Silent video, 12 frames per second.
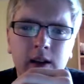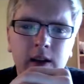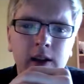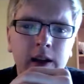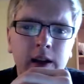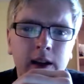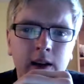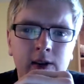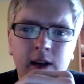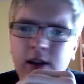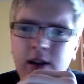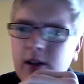clingy, because
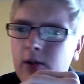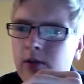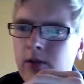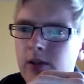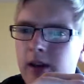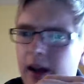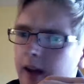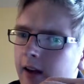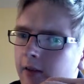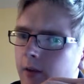that sounds negative,